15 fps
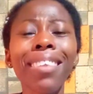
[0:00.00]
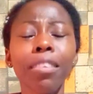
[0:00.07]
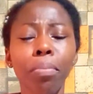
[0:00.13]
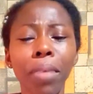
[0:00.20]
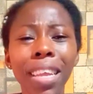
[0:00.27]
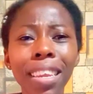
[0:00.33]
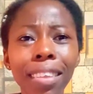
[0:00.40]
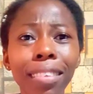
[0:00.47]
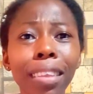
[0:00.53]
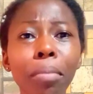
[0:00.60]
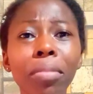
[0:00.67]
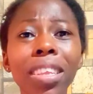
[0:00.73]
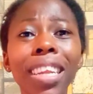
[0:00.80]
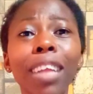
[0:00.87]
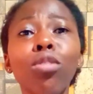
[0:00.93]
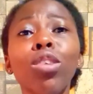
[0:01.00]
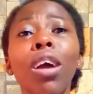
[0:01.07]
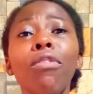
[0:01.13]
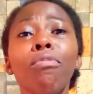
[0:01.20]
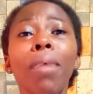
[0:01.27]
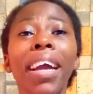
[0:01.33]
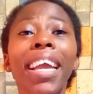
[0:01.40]
explaining something that you
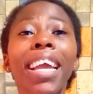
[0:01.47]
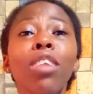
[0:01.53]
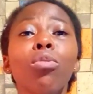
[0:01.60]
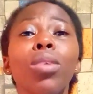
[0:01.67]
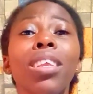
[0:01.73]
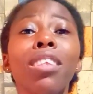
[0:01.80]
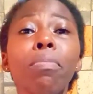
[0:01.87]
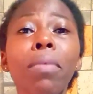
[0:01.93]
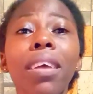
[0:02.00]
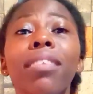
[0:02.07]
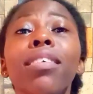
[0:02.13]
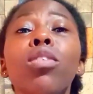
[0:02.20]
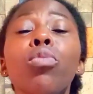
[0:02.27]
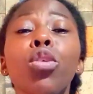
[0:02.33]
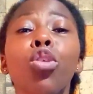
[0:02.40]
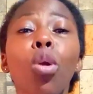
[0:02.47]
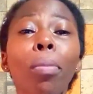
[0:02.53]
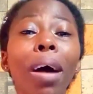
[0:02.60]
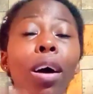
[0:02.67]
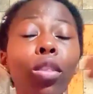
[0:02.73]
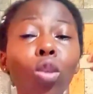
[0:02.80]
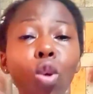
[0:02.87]
have bargained with this person with your
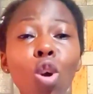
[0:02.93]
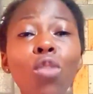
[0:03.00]
mouth